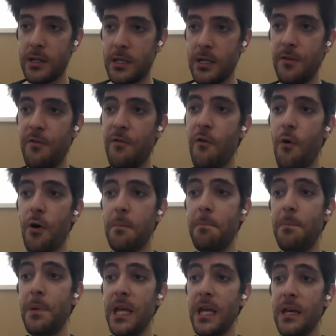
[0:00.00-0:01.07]
thought
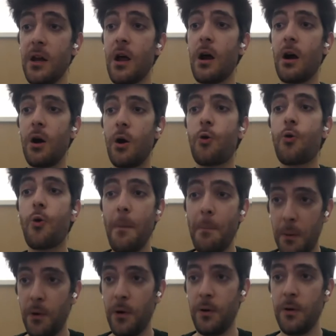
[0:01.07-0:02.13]
for being
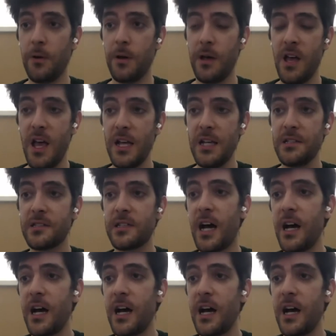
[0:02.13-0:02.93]
greppable